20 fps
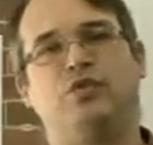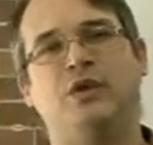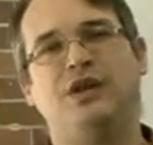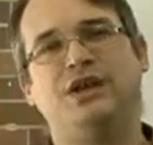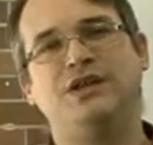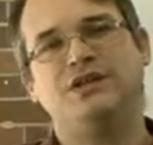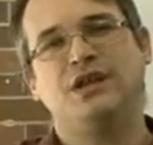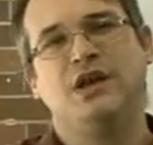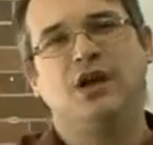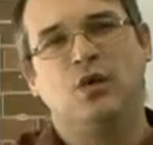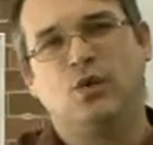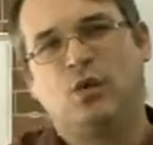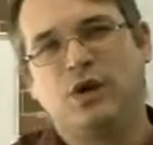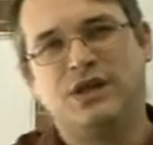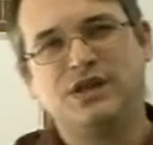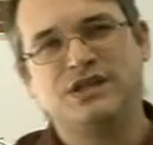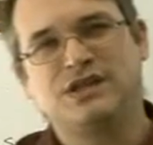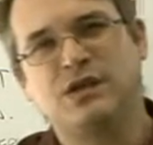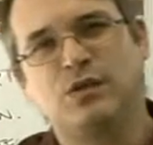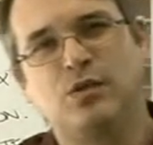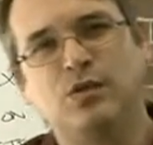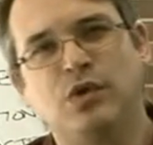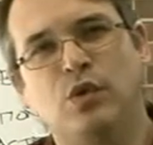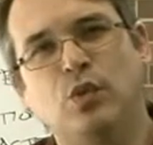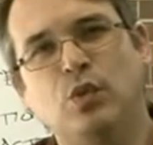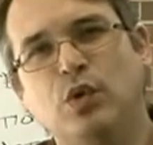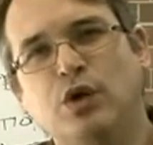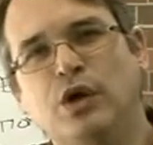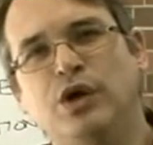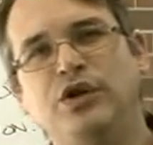What is the
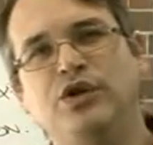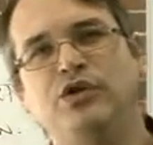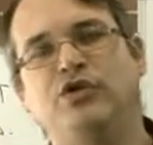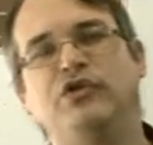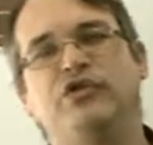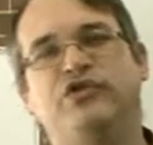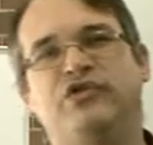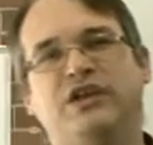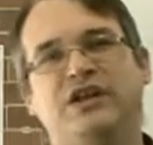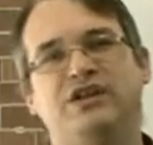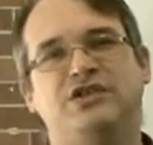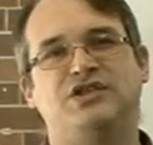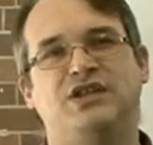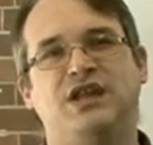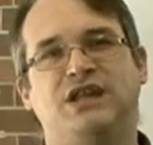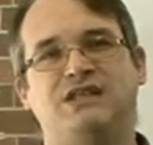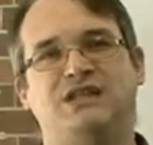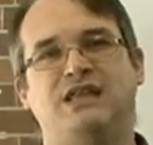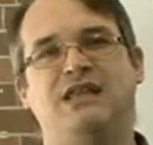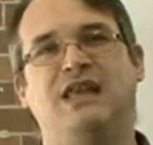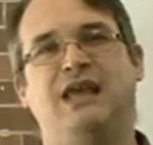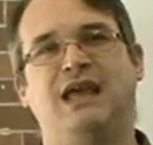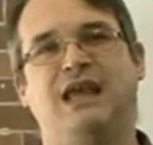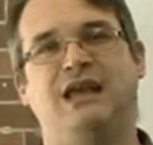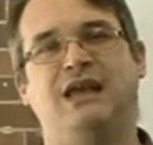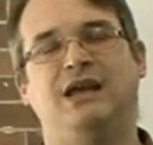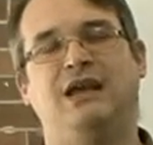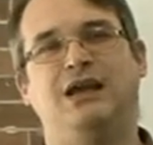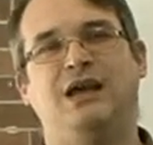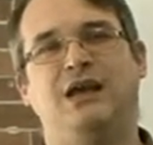word usage that's
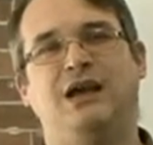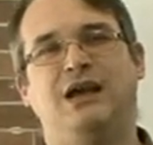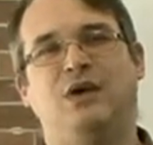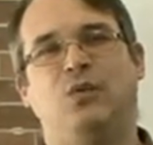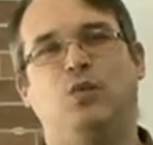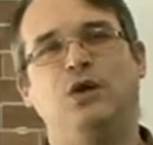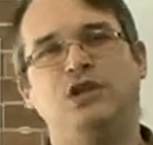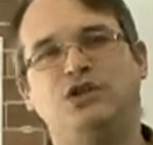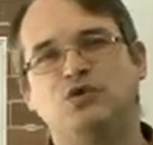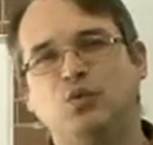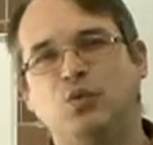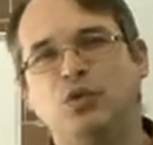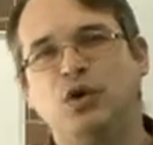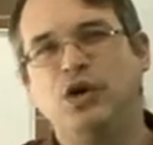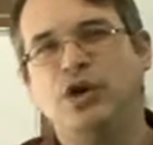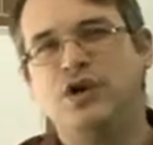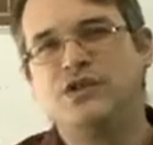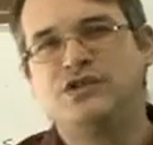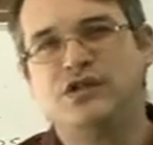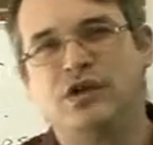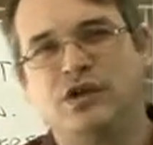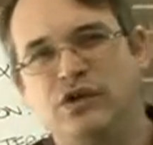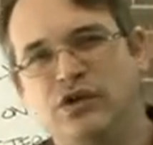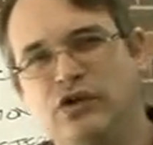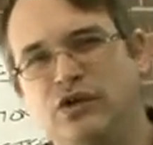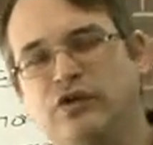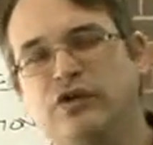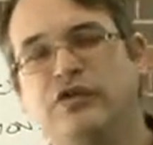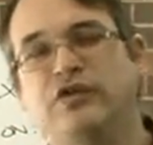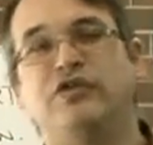there? Which words are
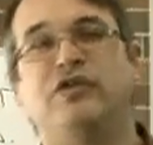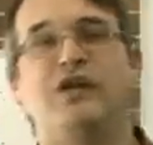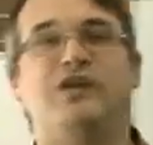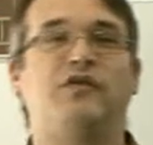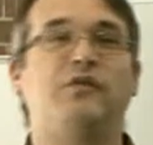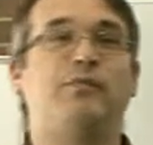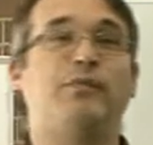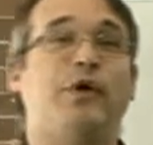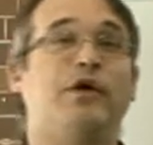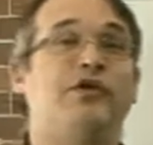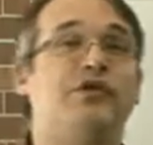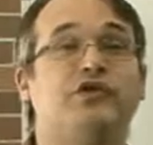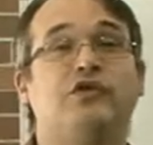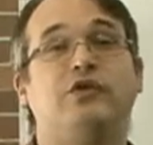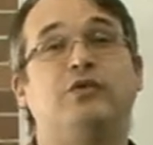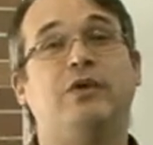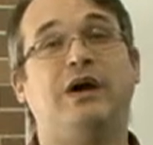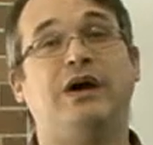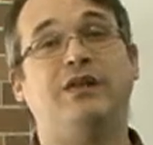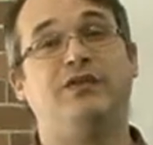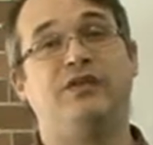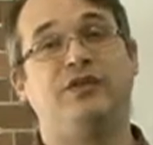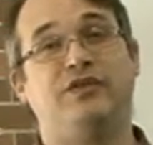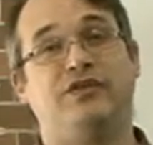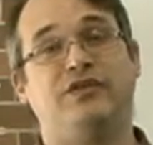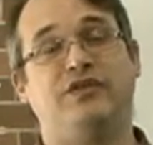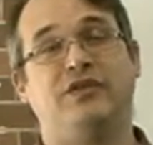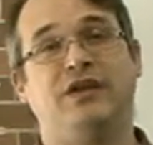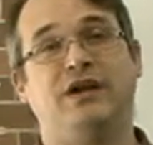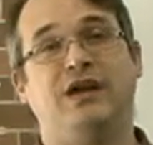used as opposed to
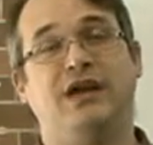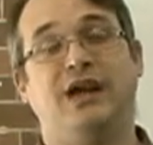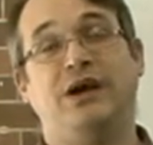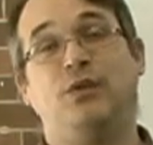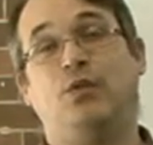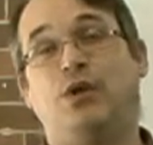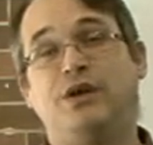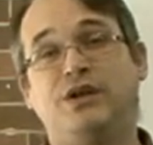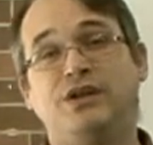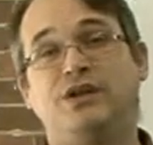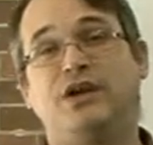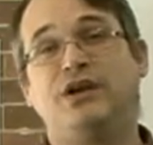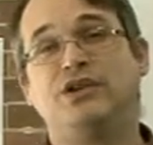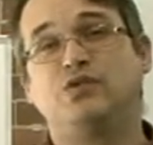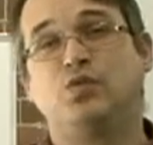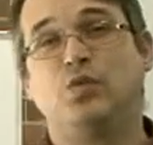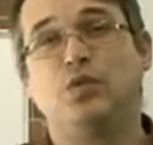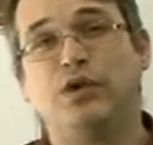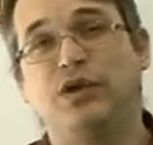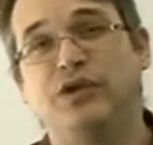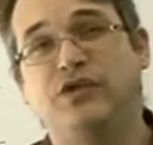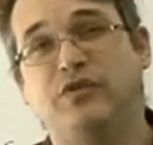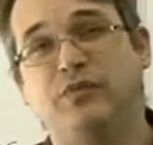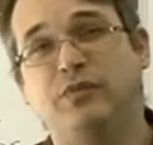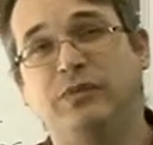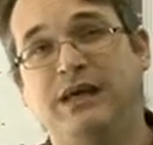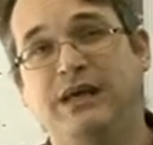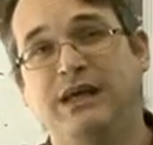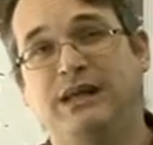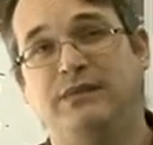others? And what do those words
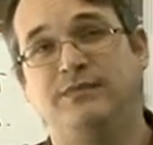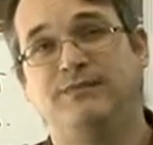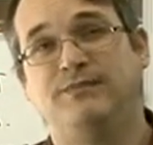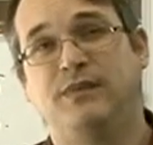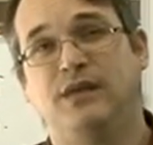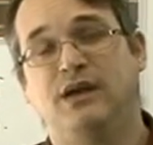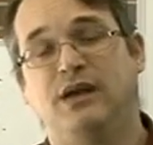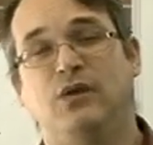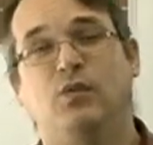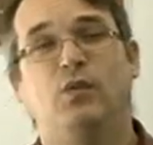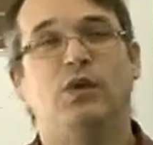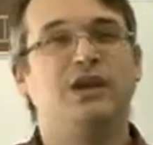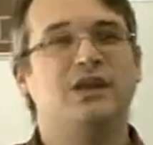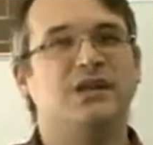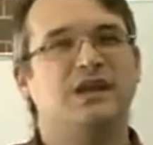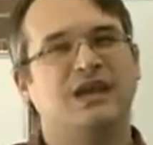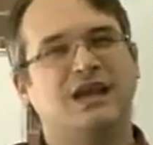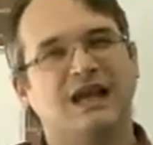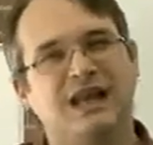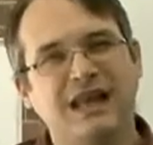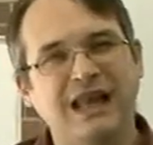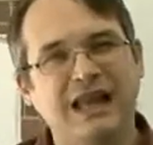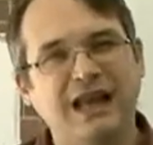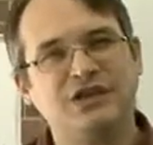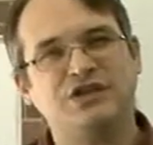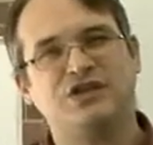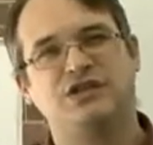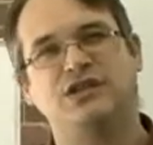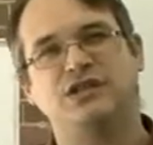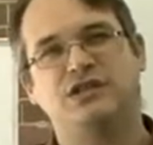mean? What are the
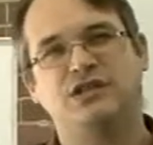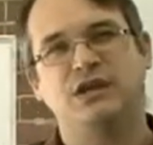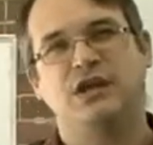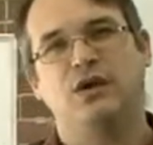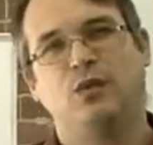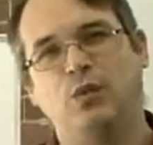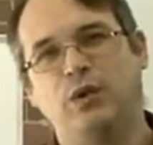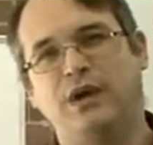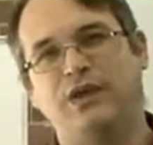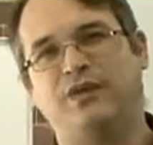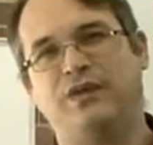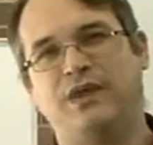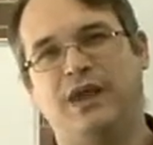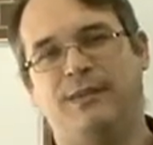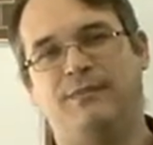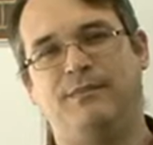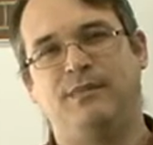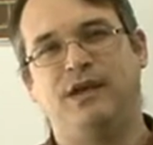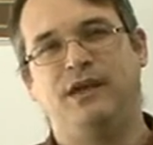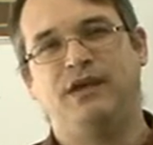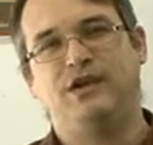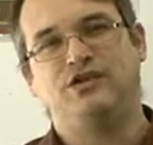connections with them?